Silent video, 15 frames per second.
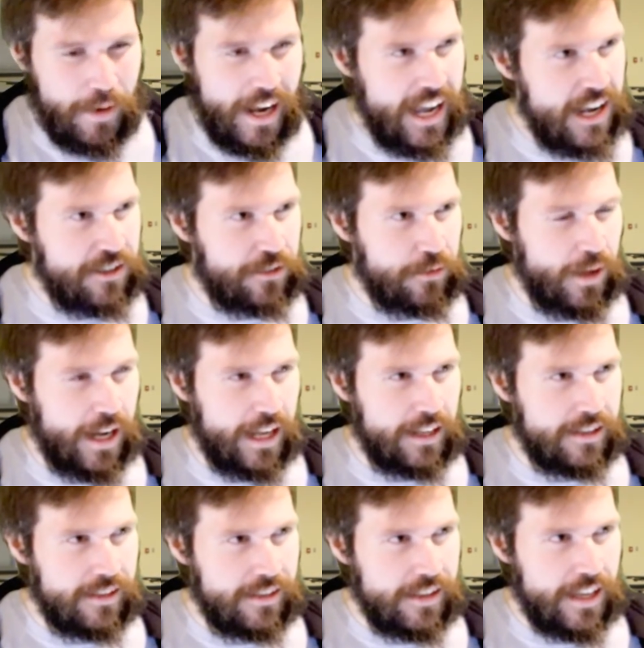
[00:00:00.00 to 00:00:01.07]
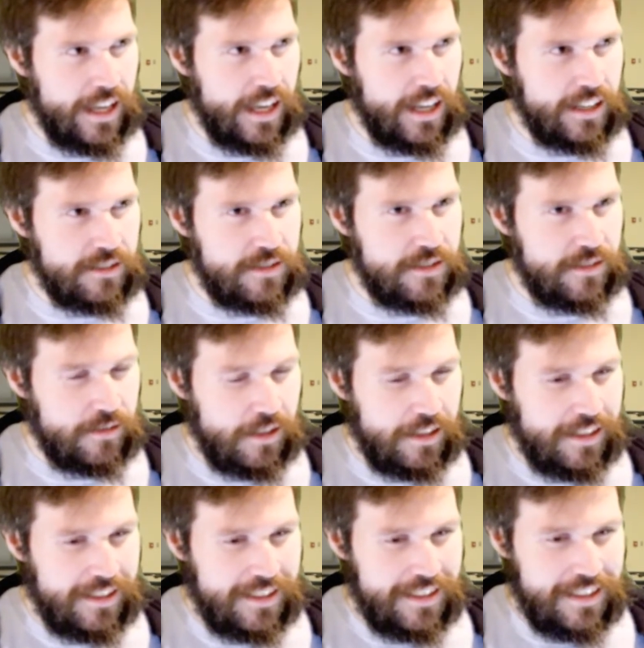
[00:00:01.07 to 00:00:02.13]
you run by eighth grade, and
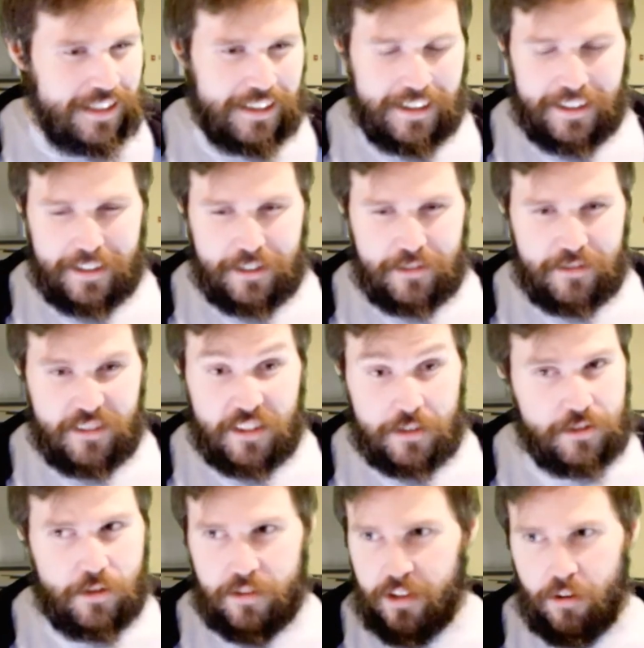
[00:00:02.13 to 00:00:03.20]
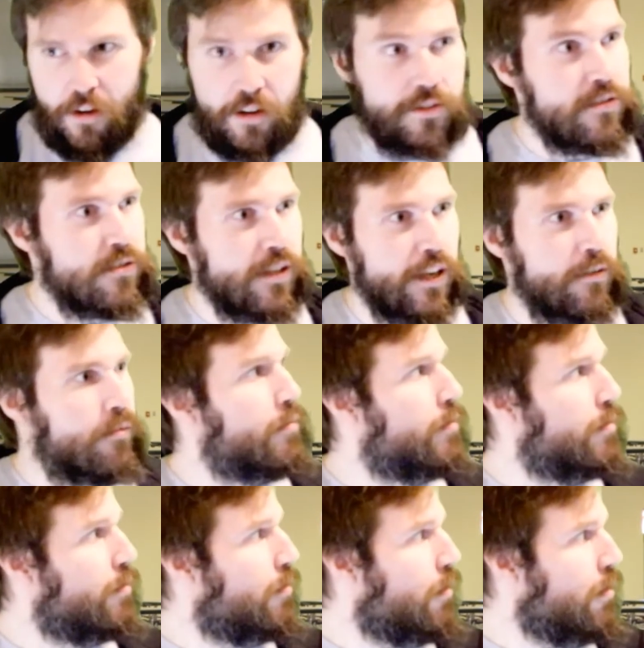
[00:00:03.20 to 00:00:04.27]
uh, th- so they're all just like,
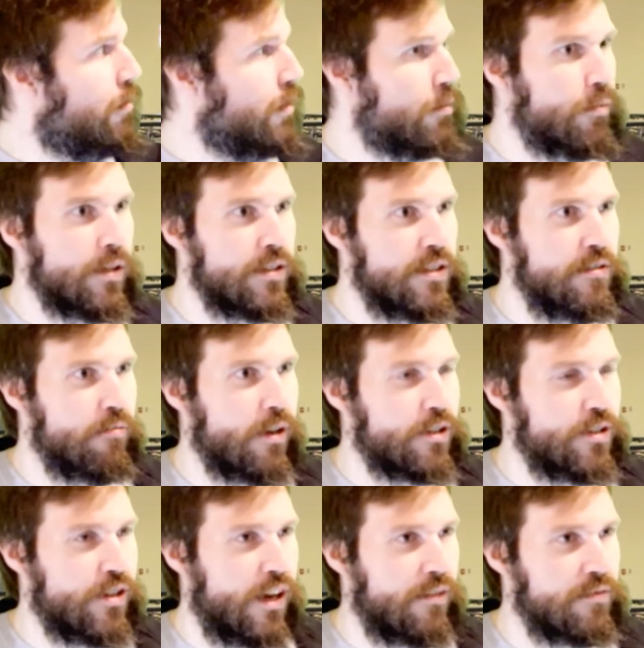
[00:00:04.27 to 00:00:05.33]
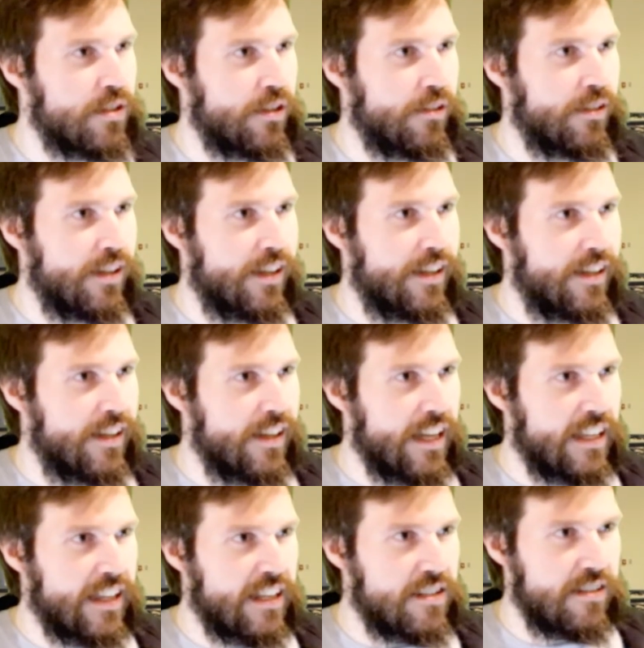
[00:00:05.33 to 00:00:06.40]
oh, where's he rushing off to?
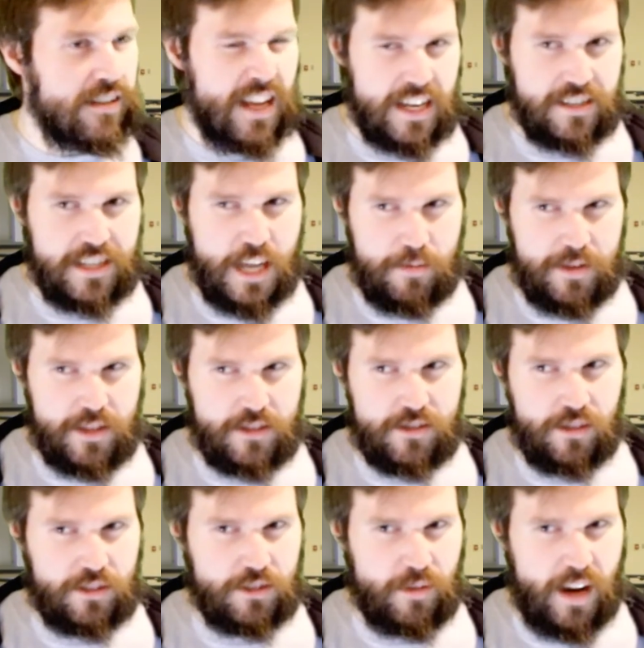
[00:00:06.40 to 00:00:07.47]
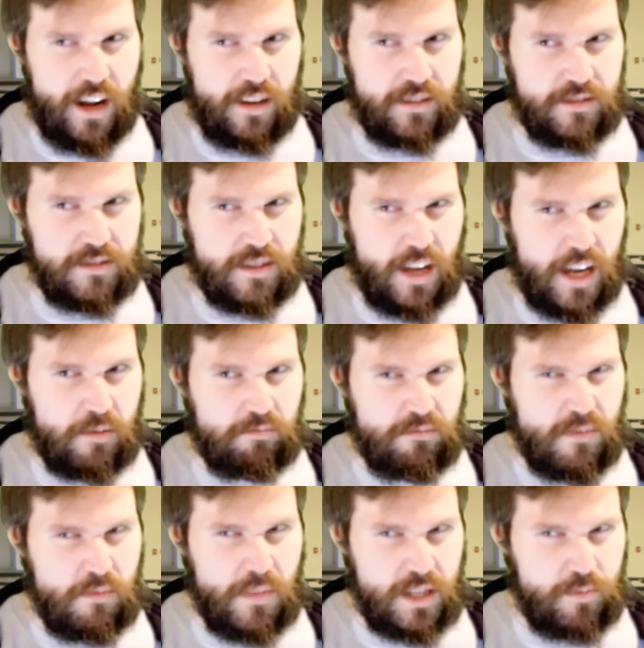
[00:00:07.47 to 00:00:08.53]
And then and Timmy just looks around. And it's
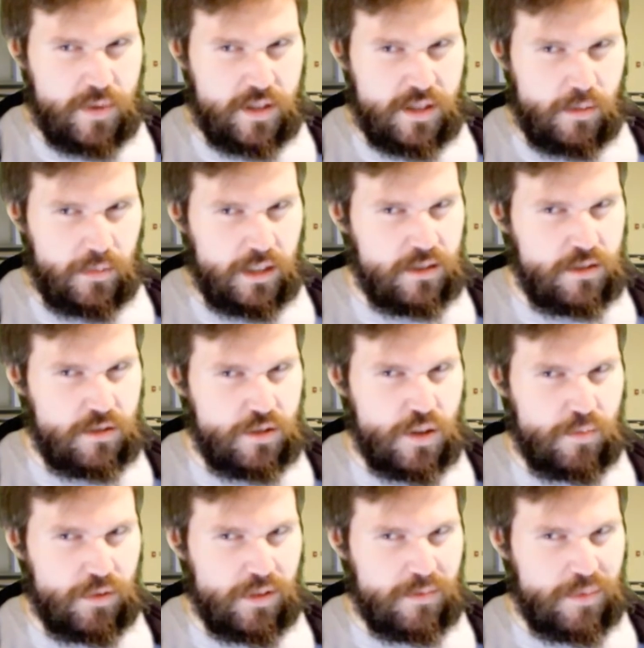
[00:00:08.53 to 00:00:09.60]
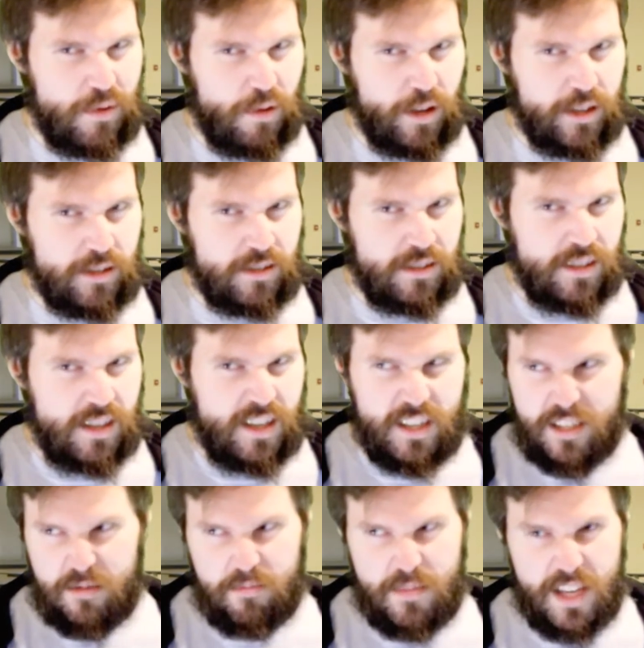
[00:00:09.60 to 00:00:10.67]
like must be something super important
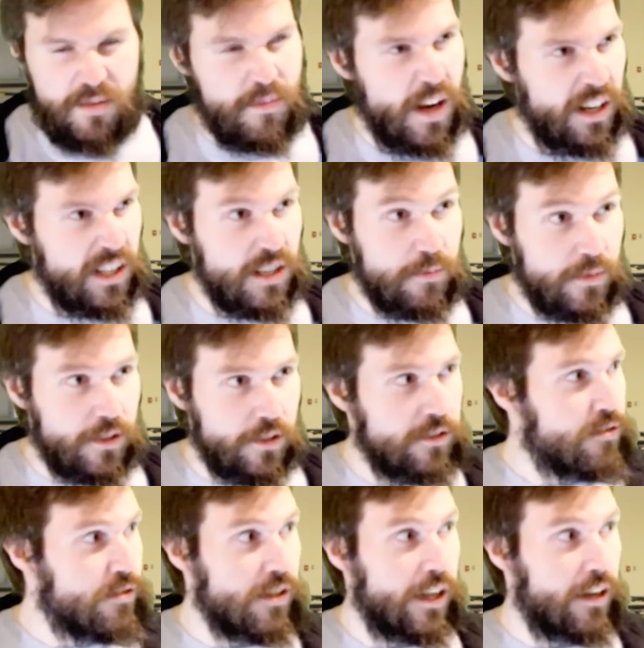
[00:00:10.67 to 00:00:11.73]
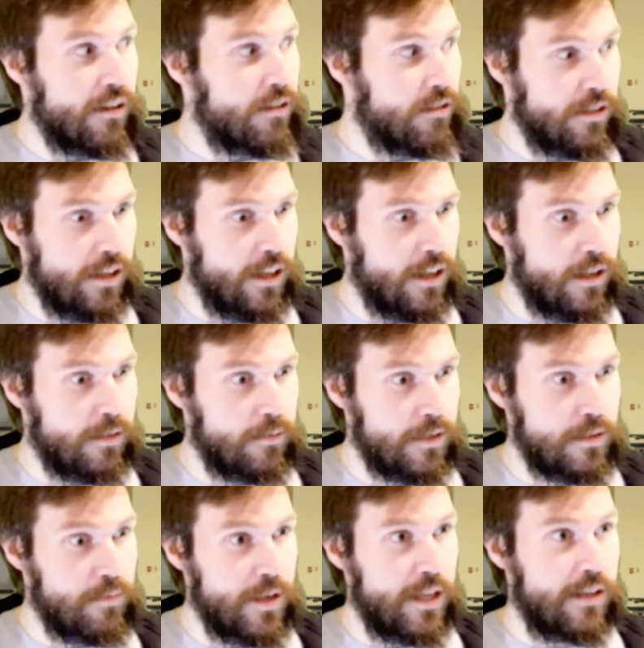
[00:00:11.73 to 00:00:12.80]
he's mean mugging him. They're just like, oh
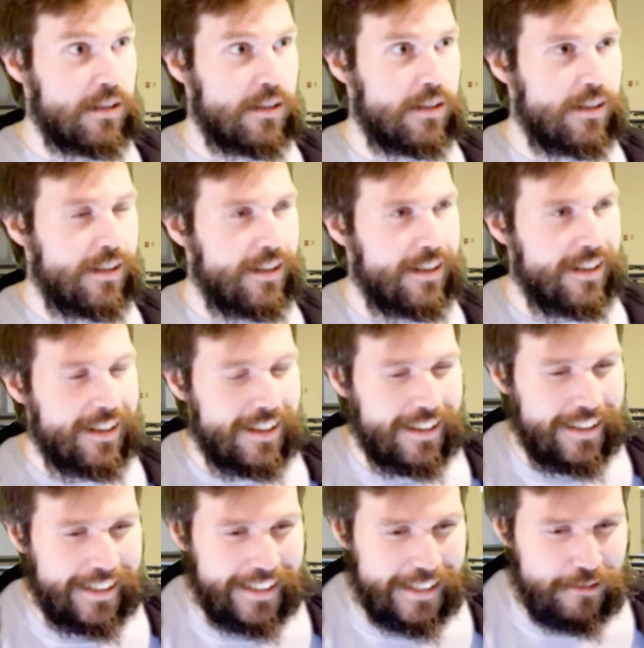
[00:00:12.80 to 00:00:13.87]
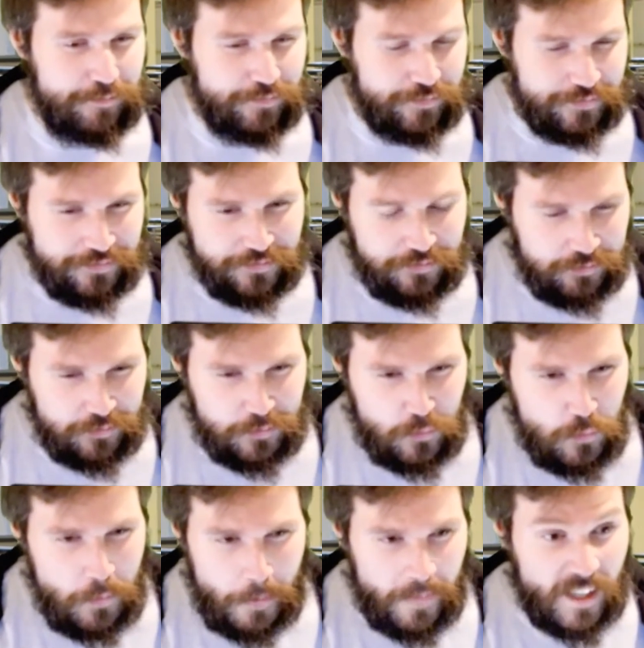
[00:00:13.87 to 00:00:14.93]
yeah, must be. Uh,
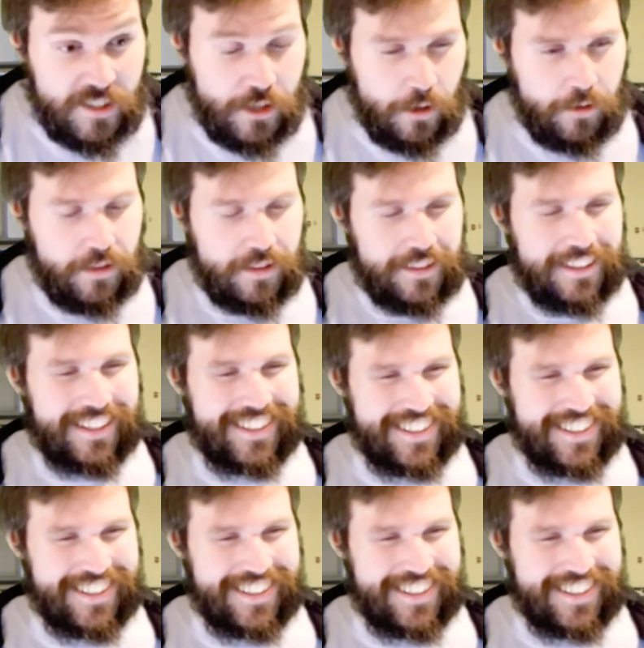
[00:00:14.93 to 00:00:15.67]
so,